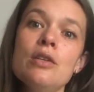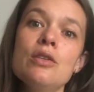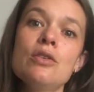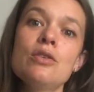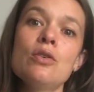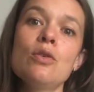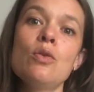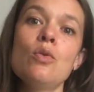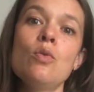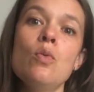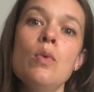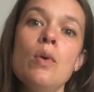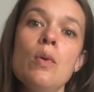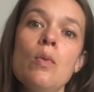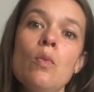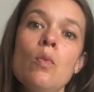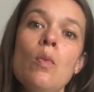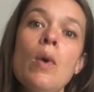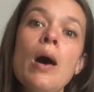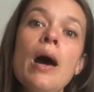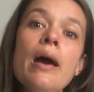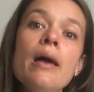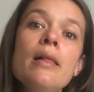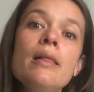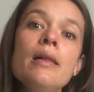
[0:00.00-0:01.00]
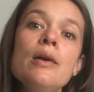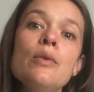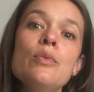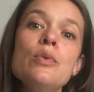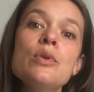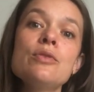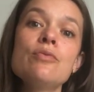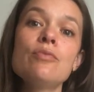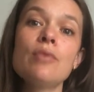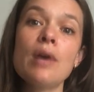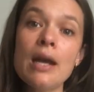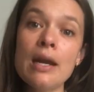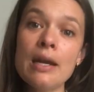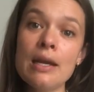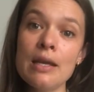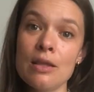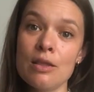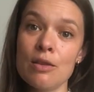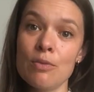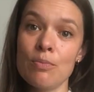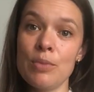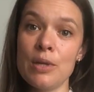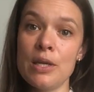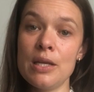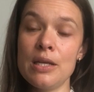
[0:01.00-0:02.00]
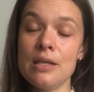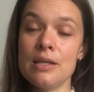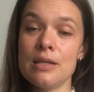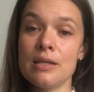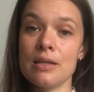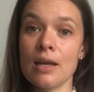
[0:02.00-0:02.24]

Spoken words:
So while I was writing the piece,